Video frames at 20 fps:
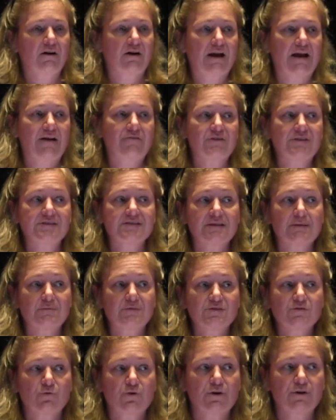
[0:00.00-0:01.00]
are having some
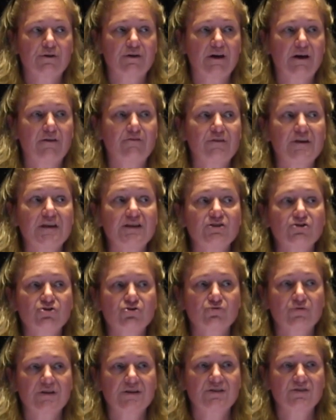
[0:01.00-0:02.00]
sort of
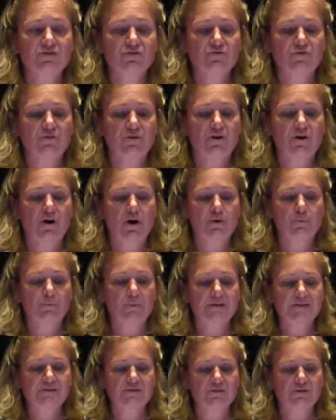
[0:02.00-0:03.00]
injury to their heart
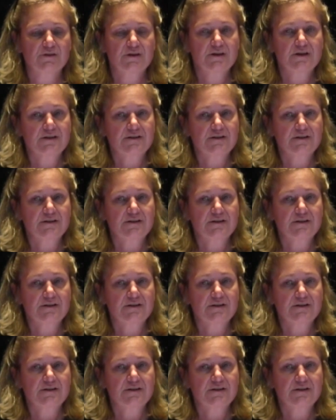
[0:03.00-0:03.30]
muscle.